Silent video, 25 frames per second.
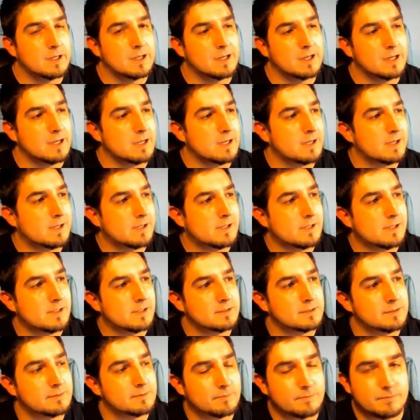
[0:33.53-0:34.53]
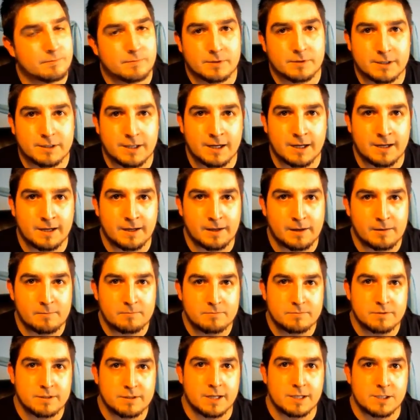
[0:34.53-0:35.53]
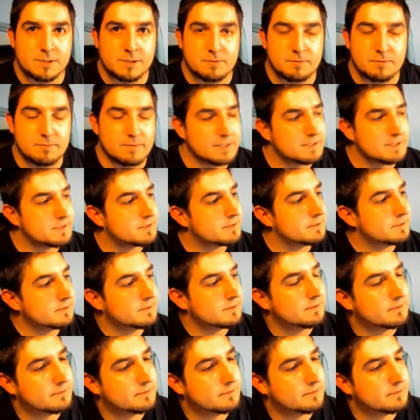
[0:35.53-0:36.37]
uh, K and M, Ketchup and Mustard.